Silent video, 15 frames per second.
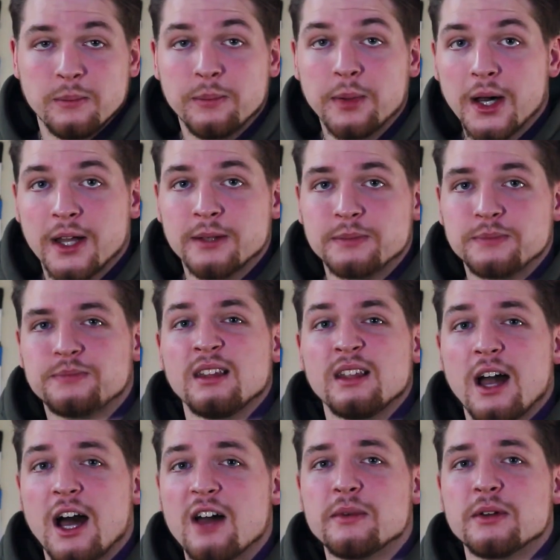But
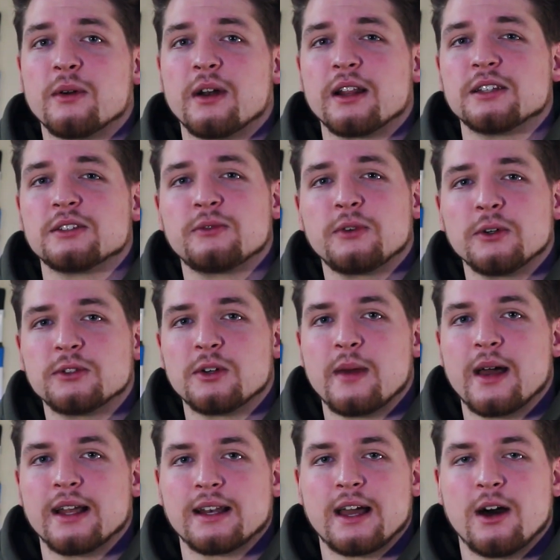I've been running this
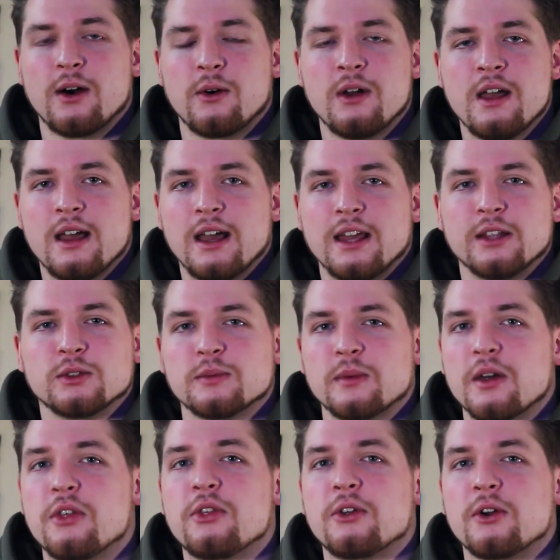Filtermag now, and this was
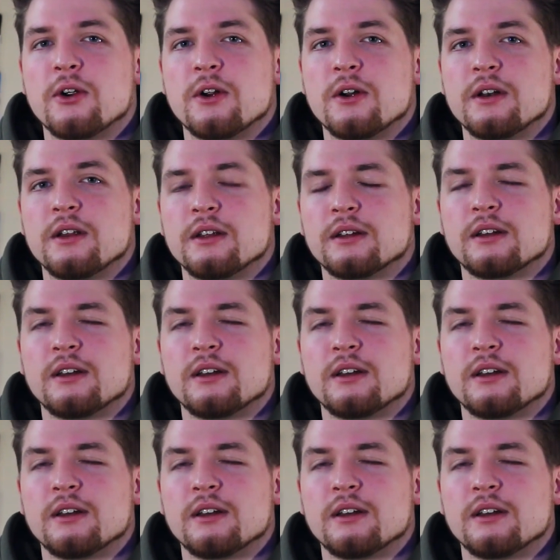my third